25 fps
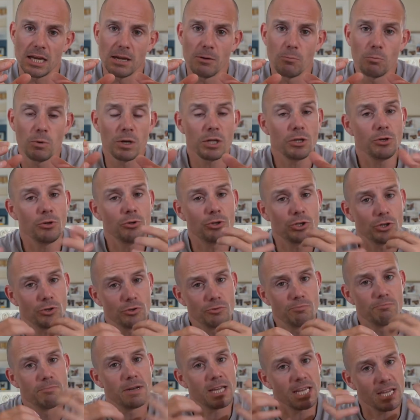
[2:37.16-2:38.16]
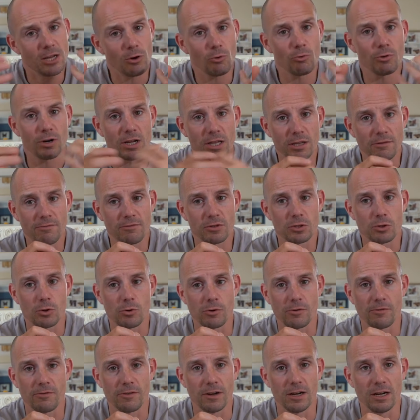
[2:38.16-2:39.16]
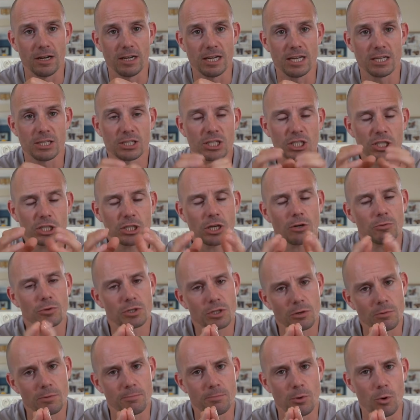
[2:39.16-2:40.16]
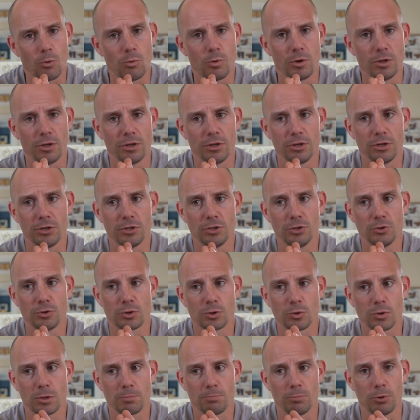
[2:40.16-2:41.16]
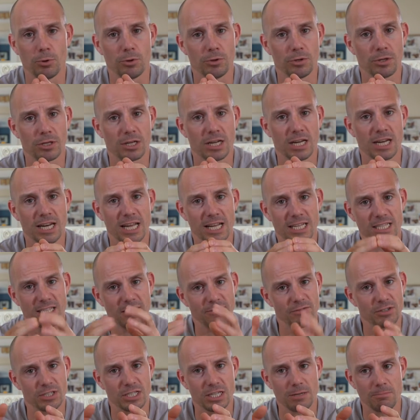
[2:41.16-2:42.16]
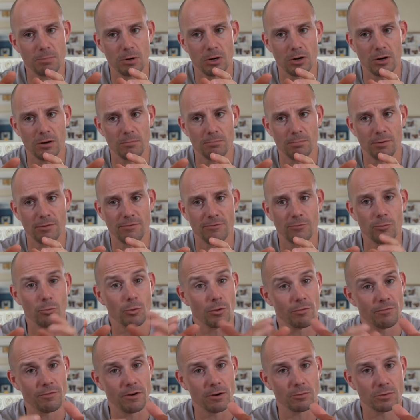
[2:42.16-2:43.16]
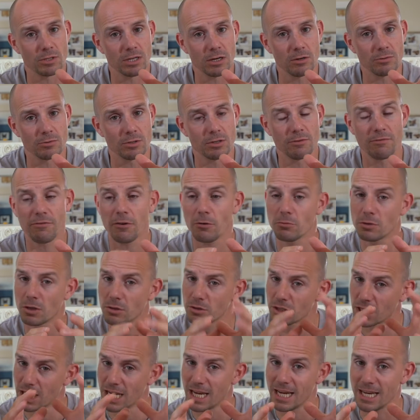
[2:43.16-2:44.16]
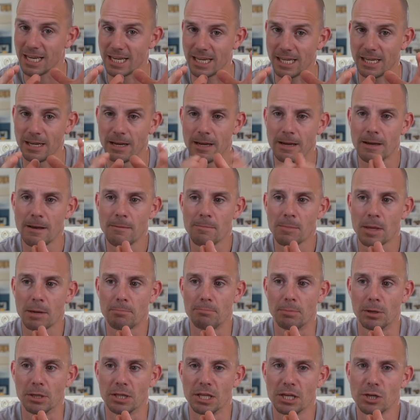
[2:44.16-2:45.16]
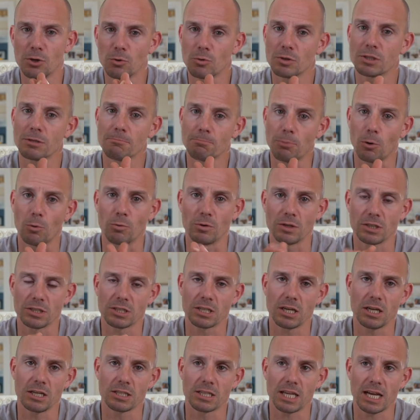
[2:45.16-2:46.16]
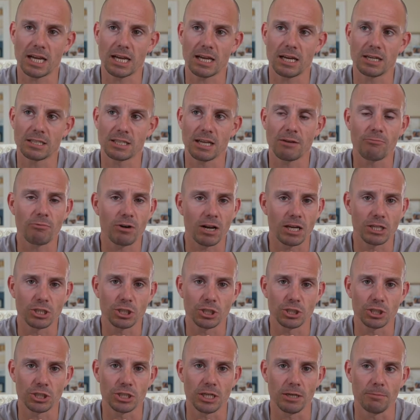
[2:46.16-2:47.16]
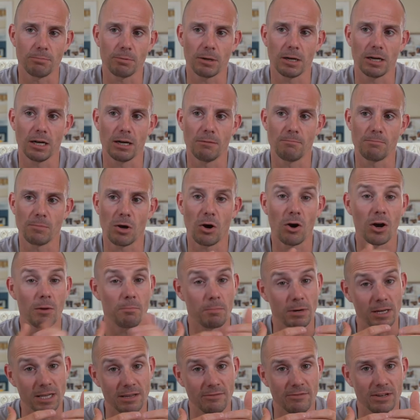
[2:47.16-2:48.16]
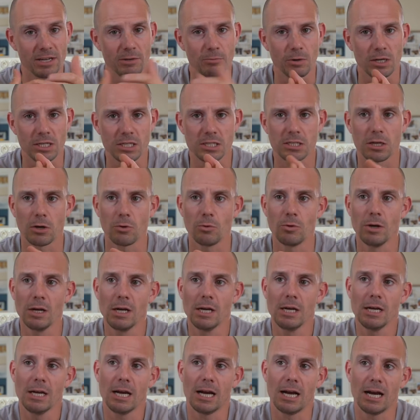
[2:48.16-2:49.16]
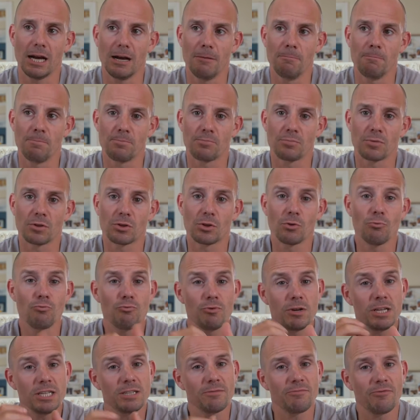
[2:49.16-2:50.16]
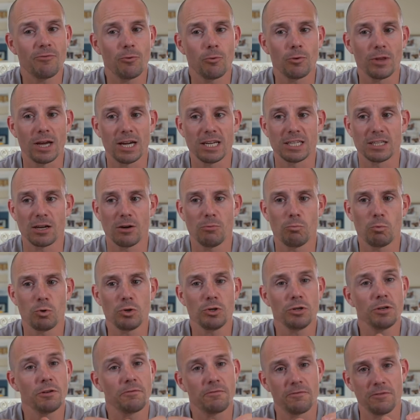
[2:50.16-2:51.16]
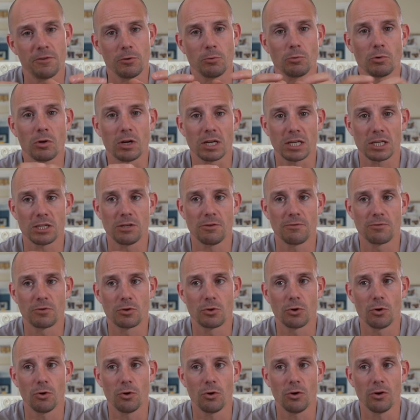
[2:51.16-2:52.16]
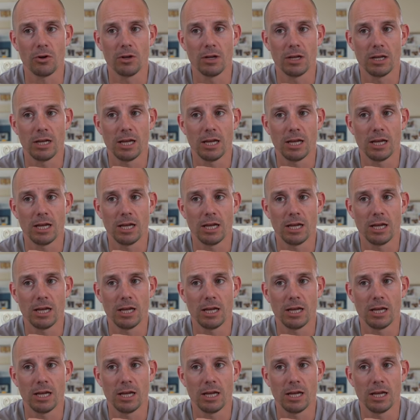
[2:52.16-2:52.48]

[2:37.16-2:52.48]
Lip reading: Whether you choose me or another photographer is so important that you sort of put the connectivity part before the photos. The photos are key, but they're not as important as that relationship, I believe anyway. So the reason for that is I want you to feel like you've got